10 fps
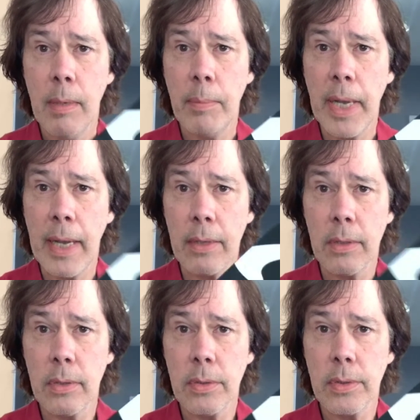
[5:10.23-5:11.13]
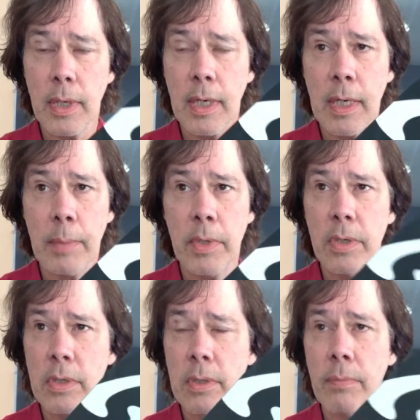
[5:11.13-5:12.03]
paddles,
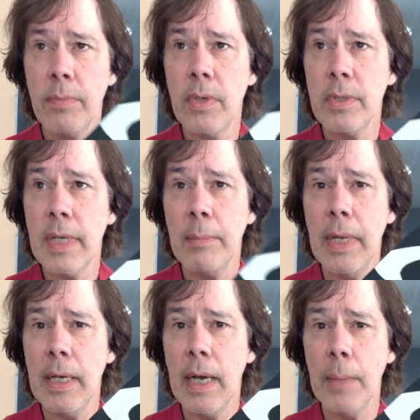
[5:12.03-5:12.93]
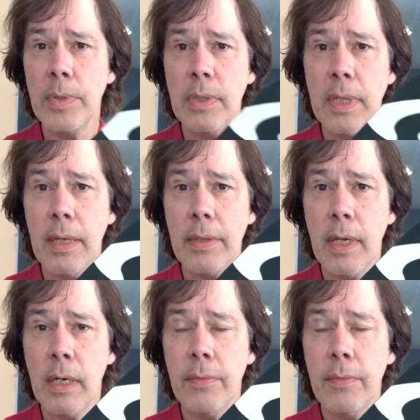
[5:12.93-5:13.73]
there's not many options out there.